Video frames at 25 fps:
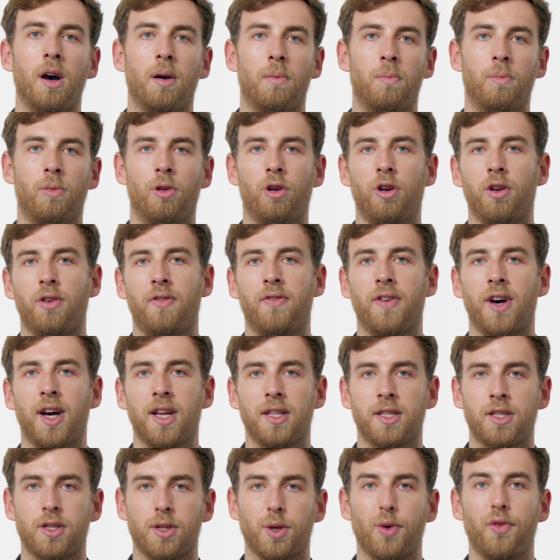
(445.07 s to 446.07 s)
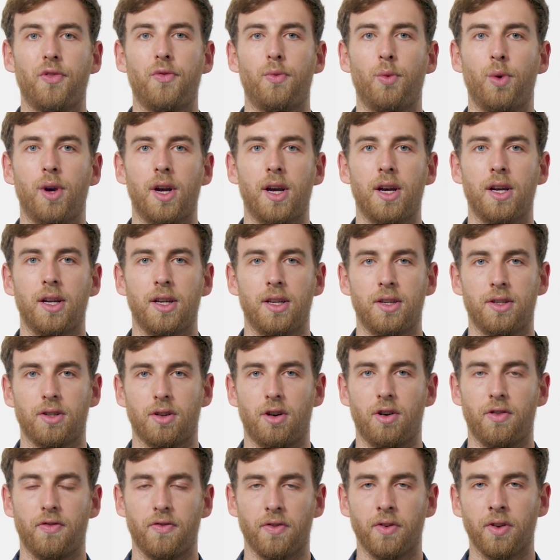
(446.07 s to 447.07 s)
more advanced software is
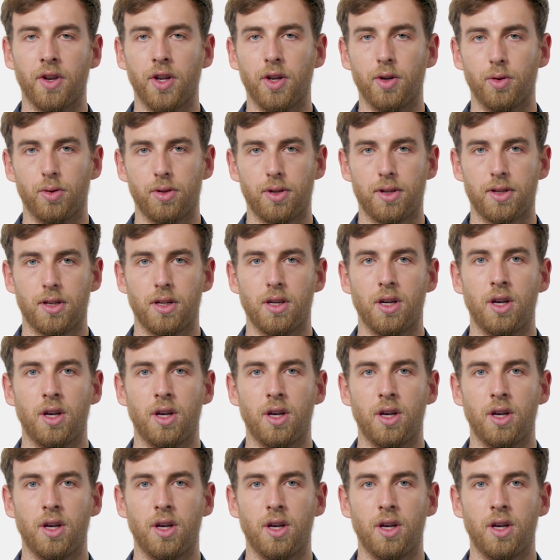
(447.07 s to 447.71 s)
often used.